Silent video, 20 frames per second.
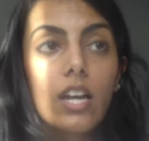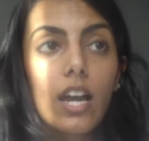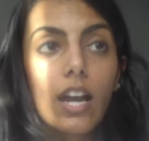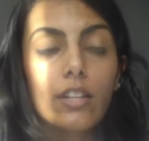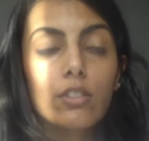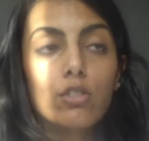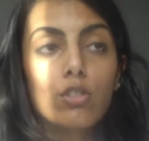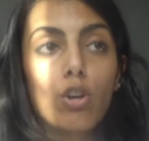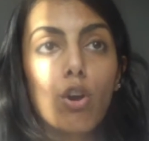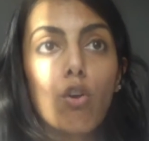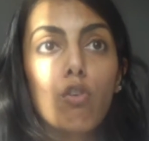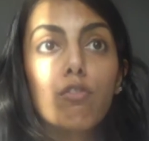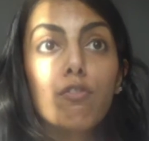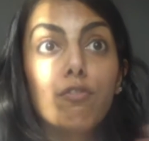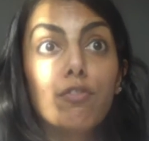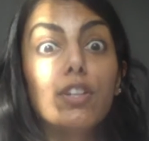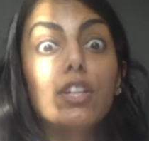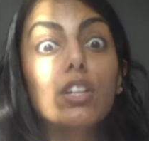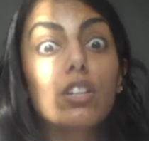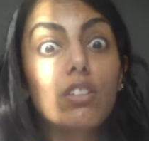And so,
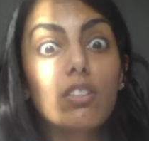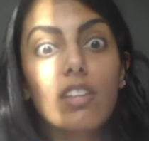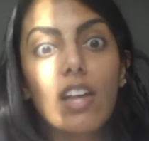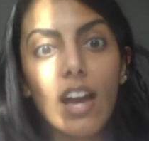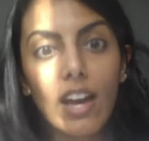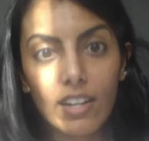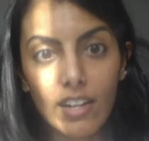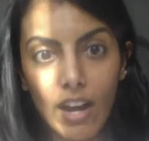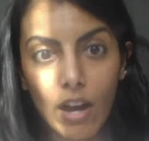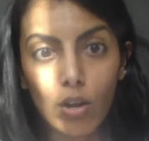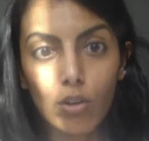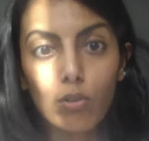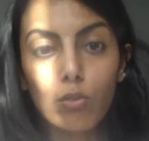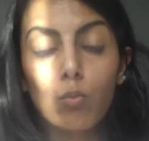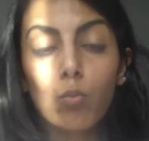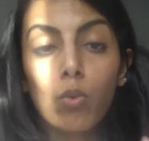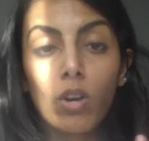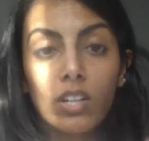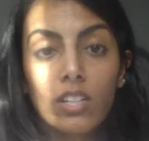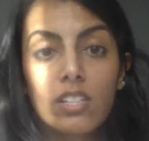figure that out.
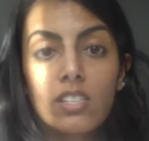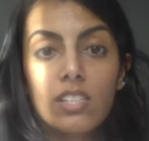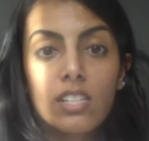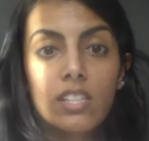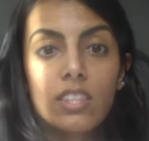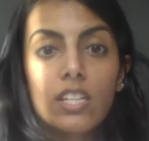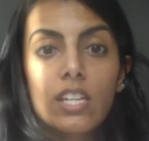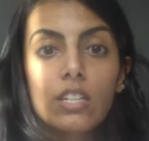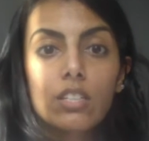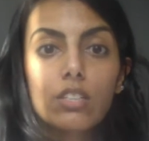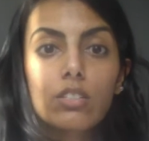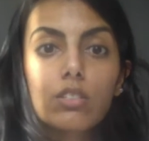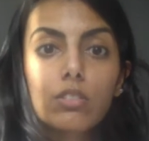What is it that